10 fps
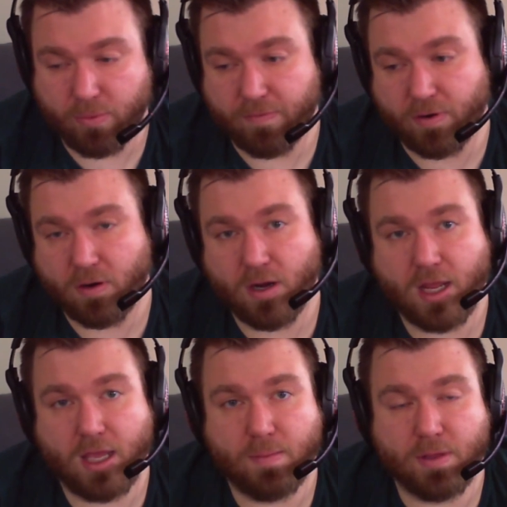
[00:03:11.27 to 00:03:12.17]
We've
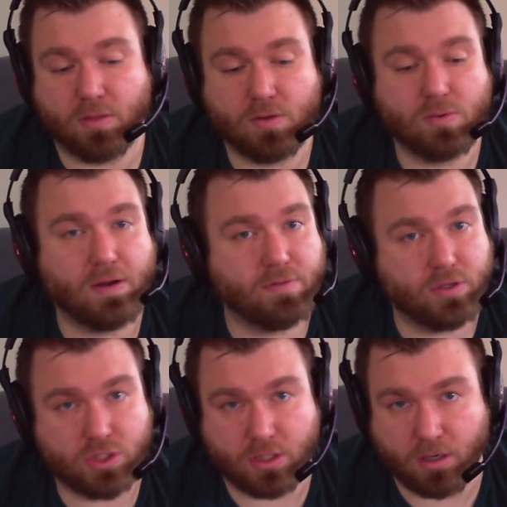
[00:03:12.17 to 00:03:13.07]
already been through the
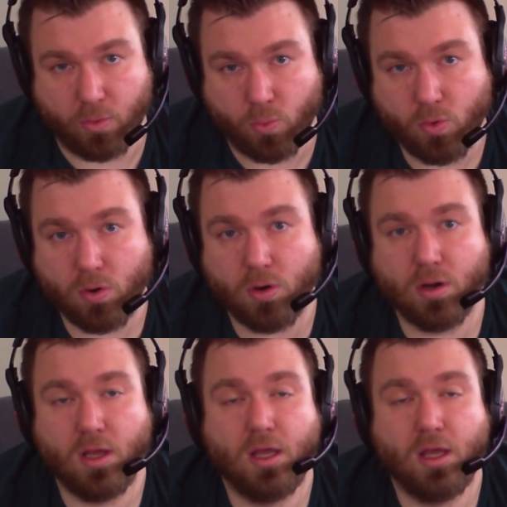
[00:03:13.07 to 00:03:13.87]
Revolutionary War,